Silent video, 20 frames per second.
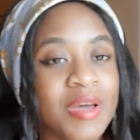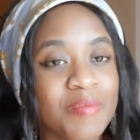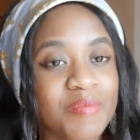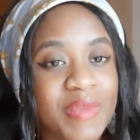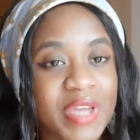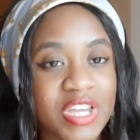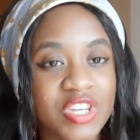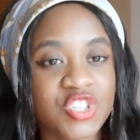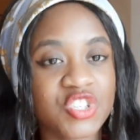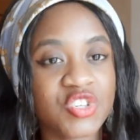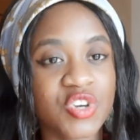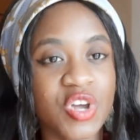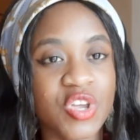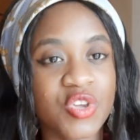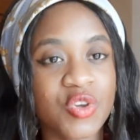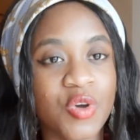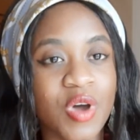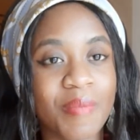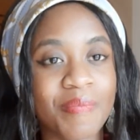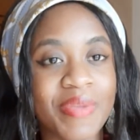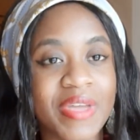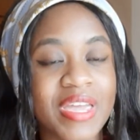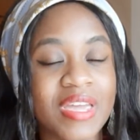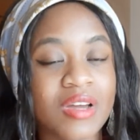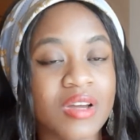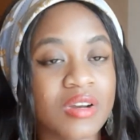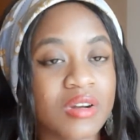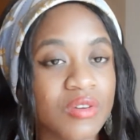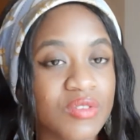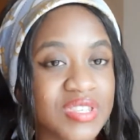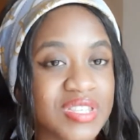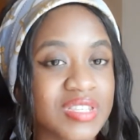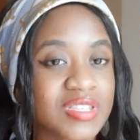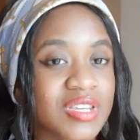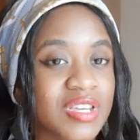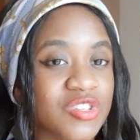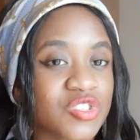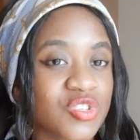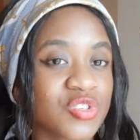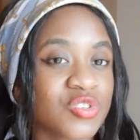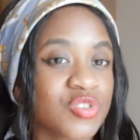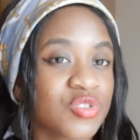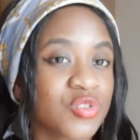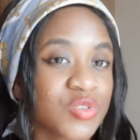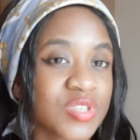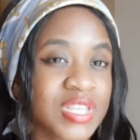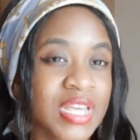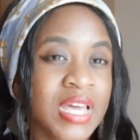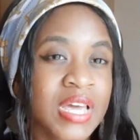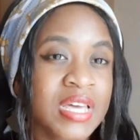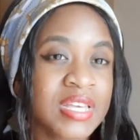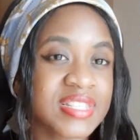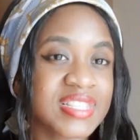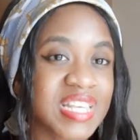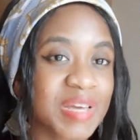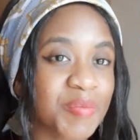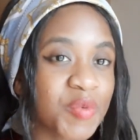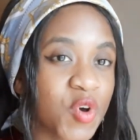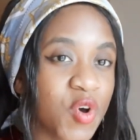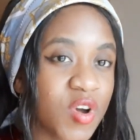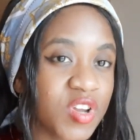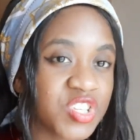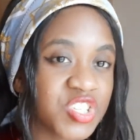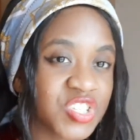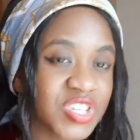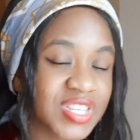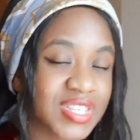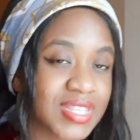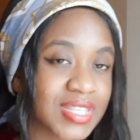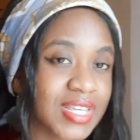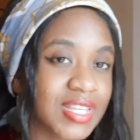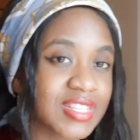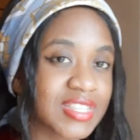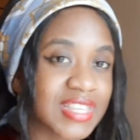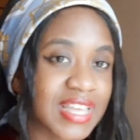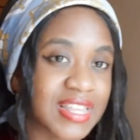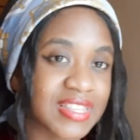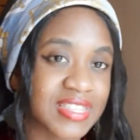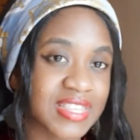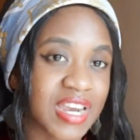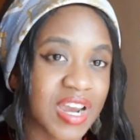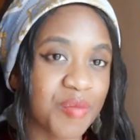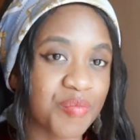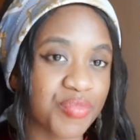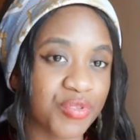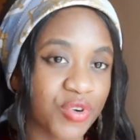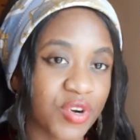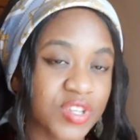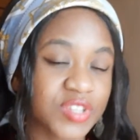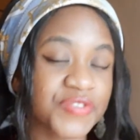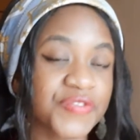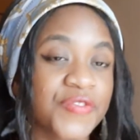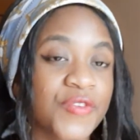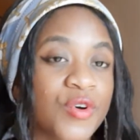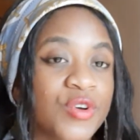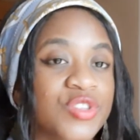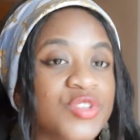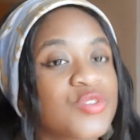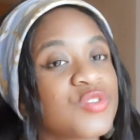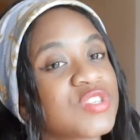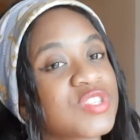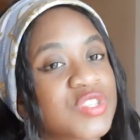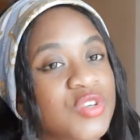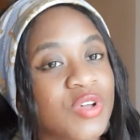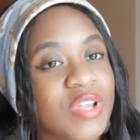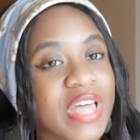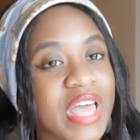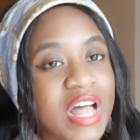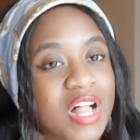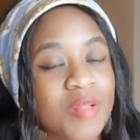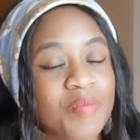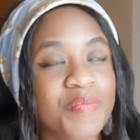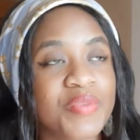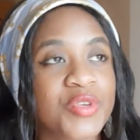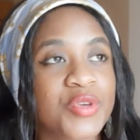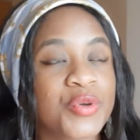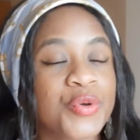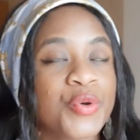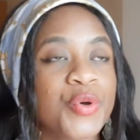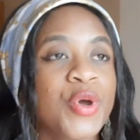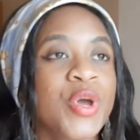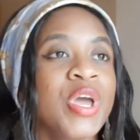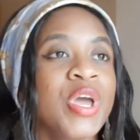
Make sure you are paying close attention to those subconscious insights that are brought forth, because they'll help you